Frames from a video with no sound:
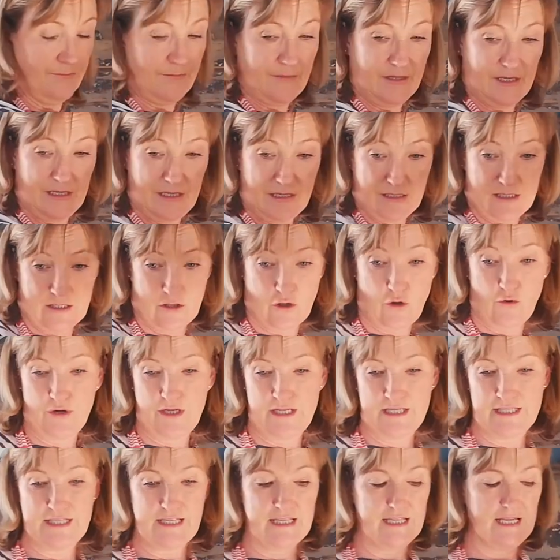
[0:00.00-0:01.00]
that's gone
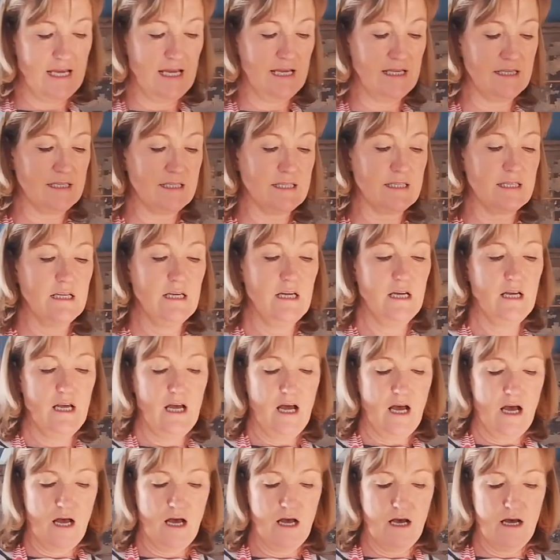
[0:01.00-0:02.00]
into this
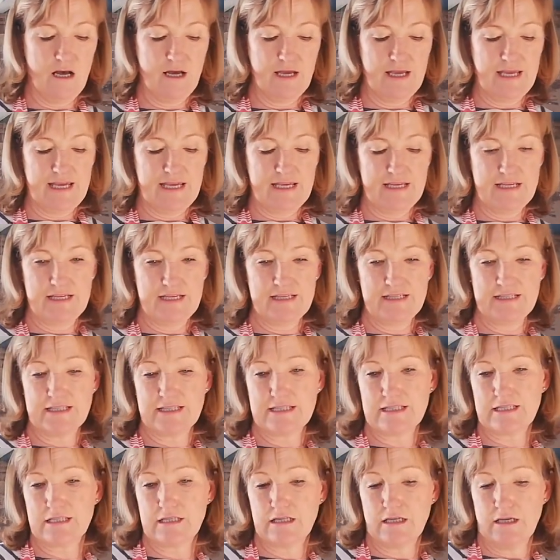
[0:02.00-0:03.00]

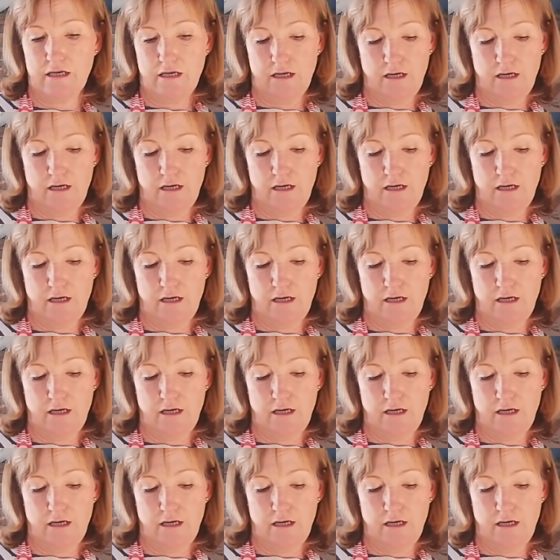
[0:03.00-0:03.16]
is